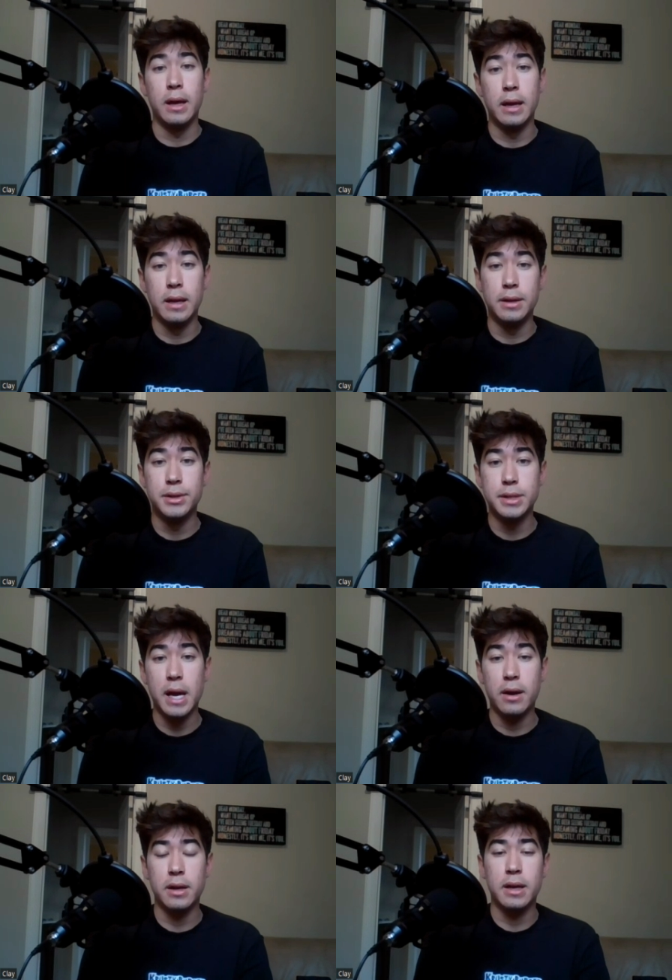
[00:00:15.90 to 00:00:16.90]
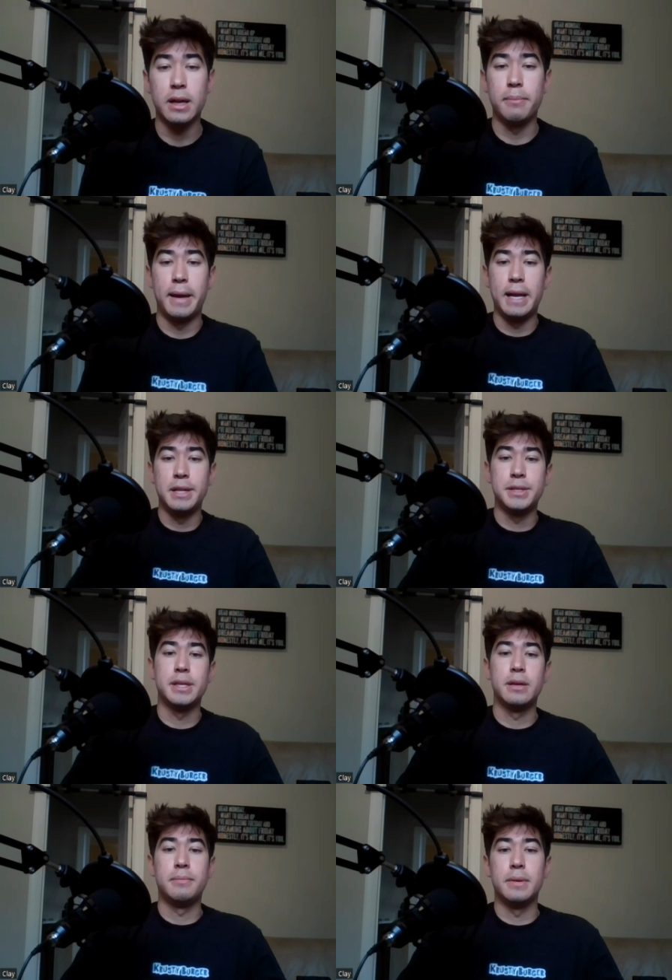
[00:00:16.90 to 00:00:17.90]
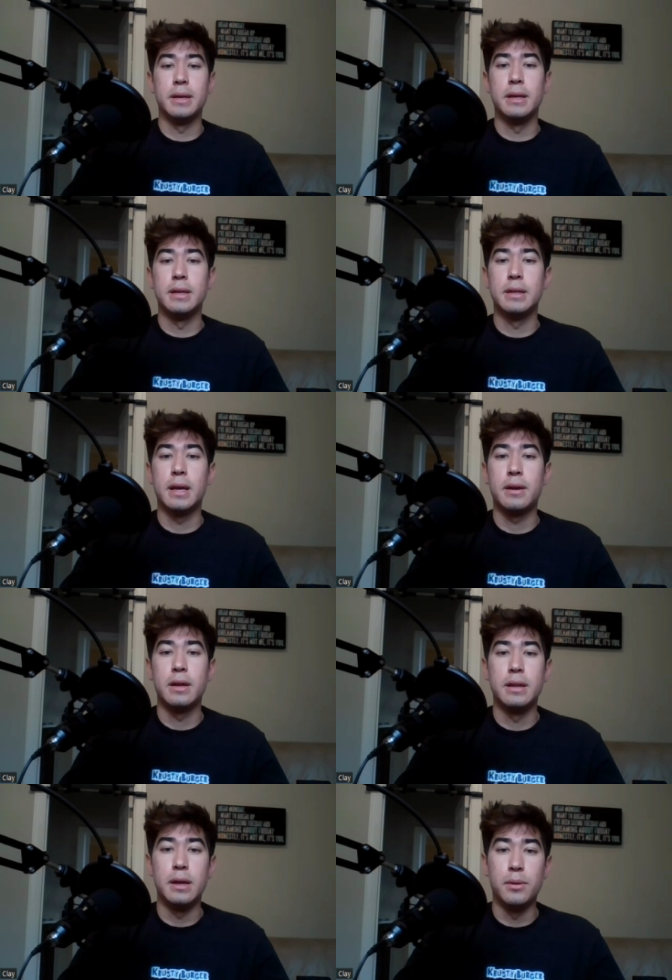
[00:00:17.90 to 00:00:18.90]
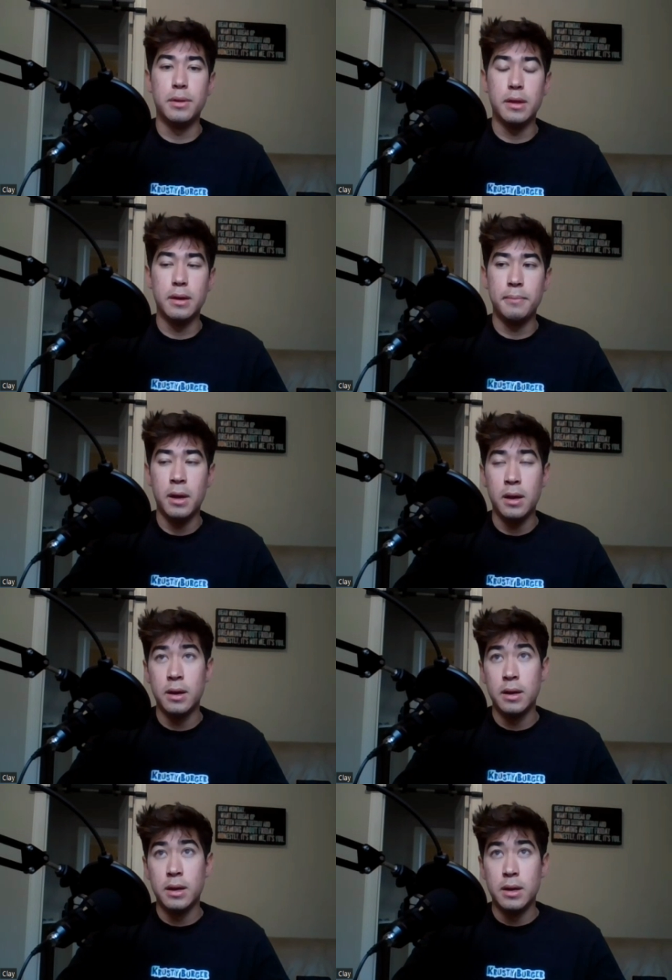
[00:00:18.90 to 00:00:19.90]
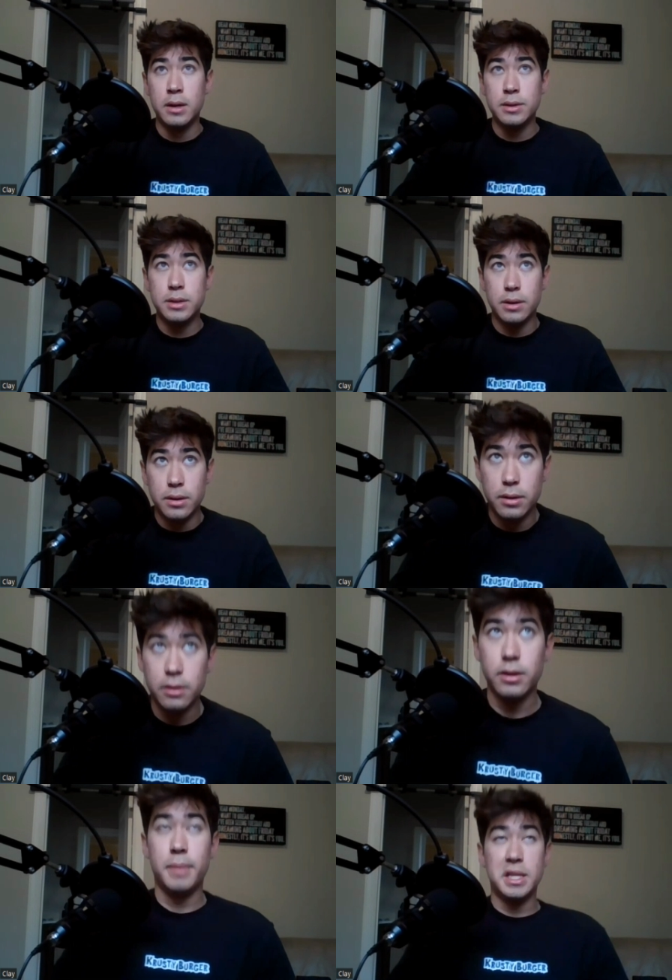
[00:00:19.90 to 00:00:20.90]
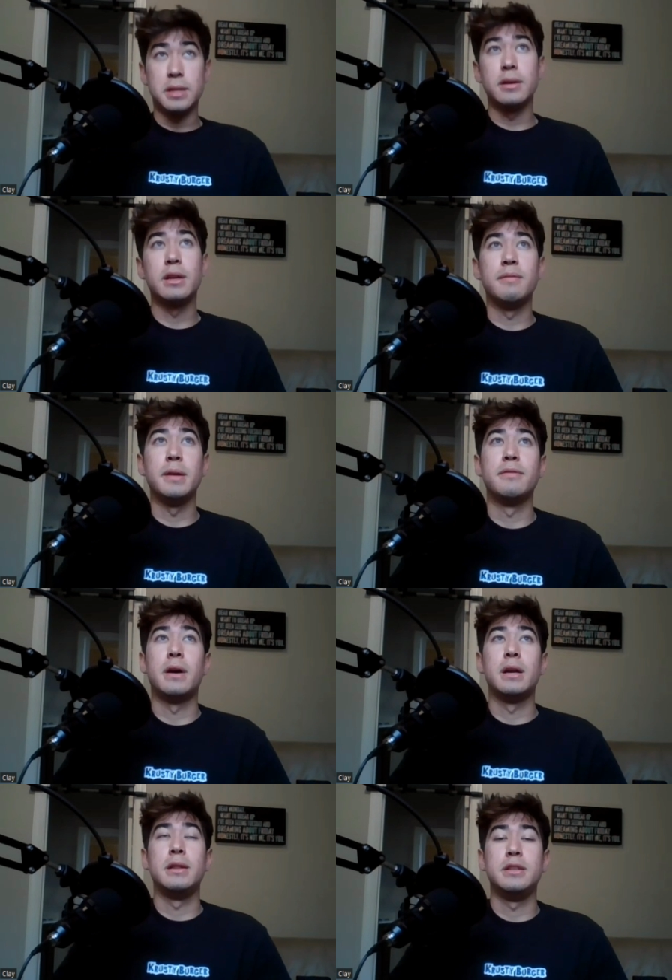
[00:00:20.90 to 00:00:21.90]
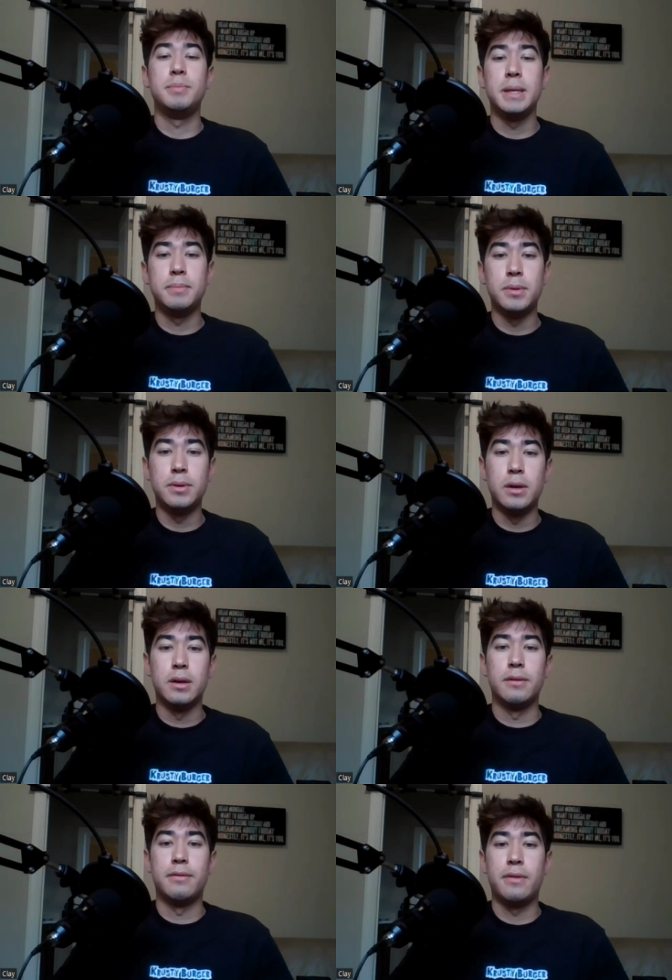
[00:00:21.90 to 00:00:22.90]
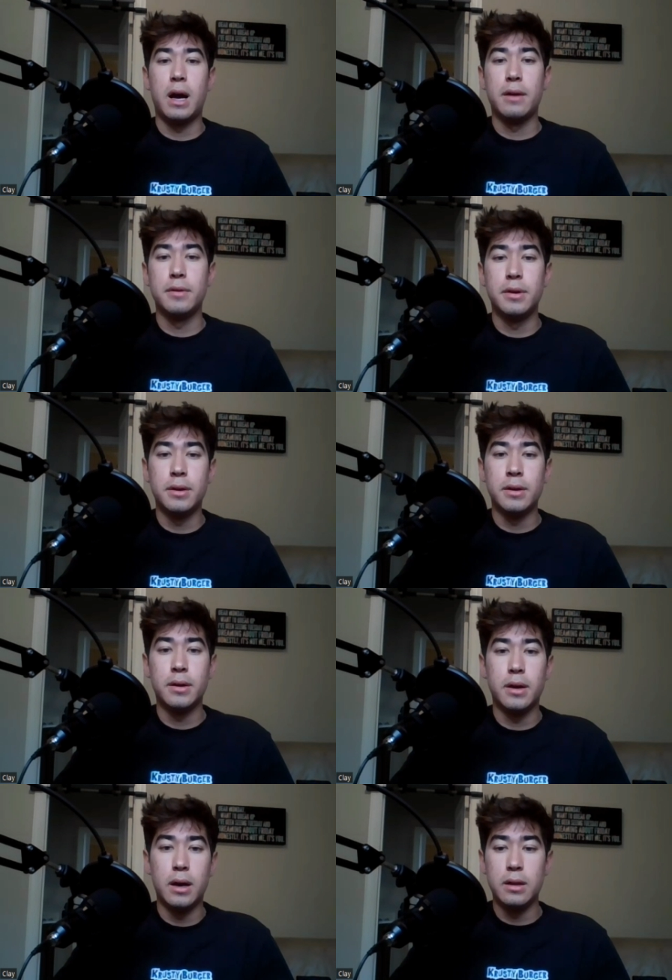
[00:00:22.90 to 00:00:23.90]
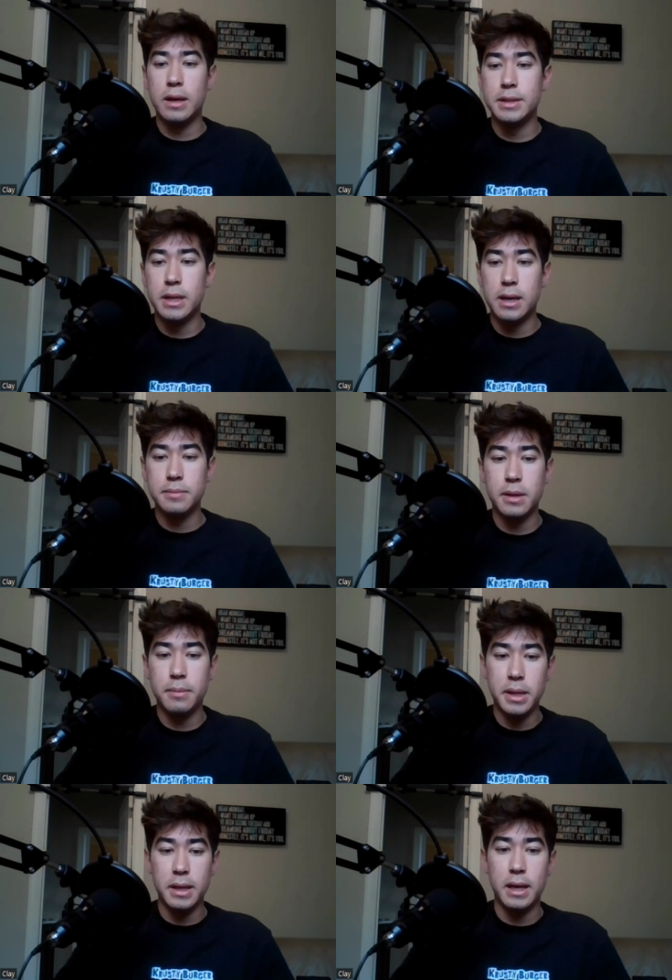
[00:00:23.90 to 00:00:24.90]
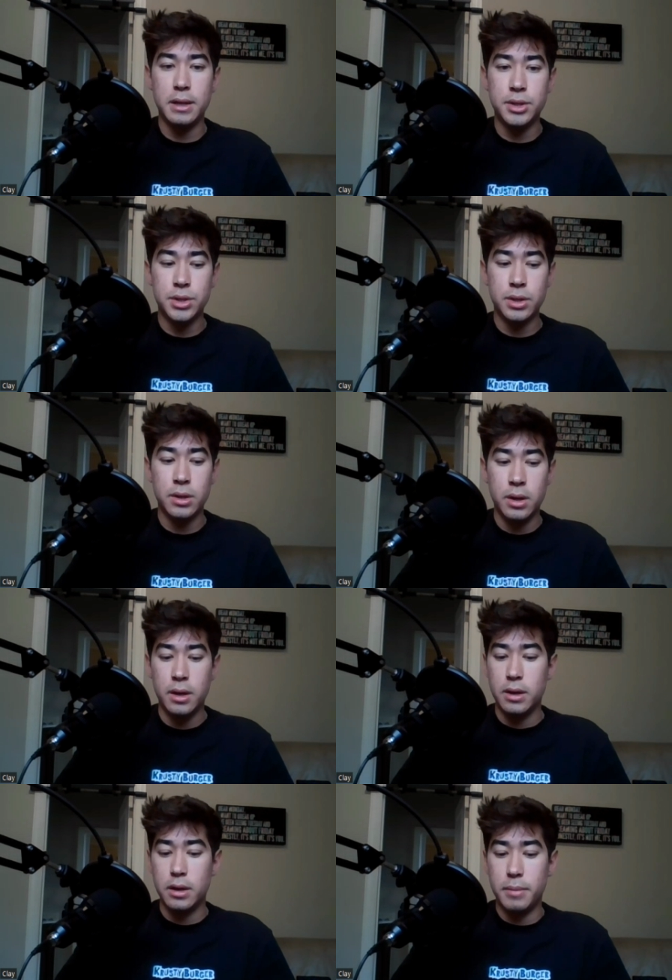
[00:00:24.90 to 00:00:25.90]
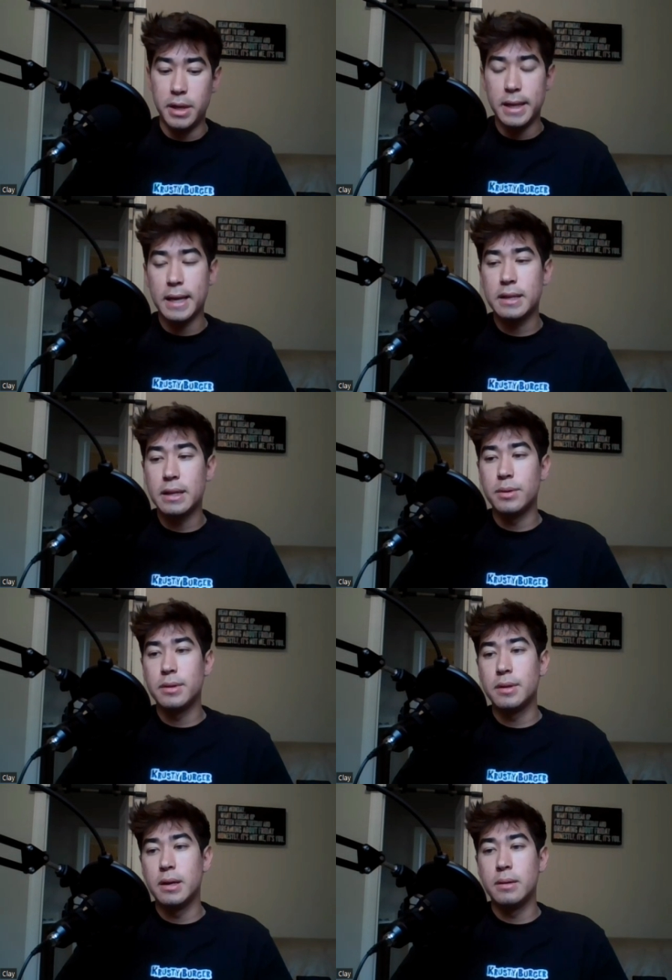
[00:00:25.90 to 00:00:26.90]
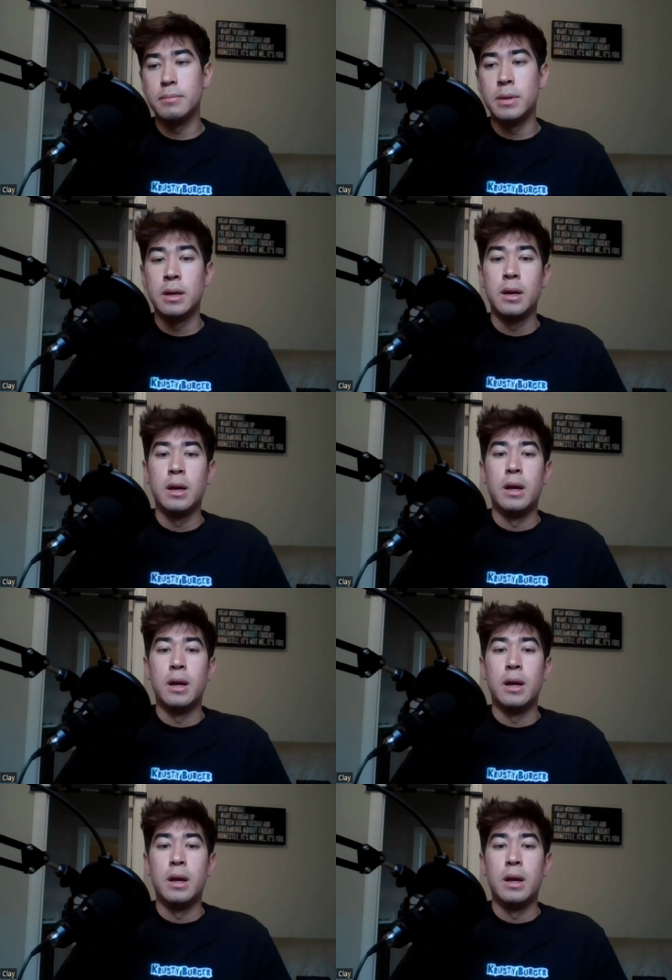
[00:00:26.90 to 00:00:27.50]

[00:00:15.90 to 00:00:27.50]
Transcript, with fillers: and just how to kind of manage them and how to deal with them. So you're basically going to be finding these people on Fiverr, online jobs at PH, and be connecting with them,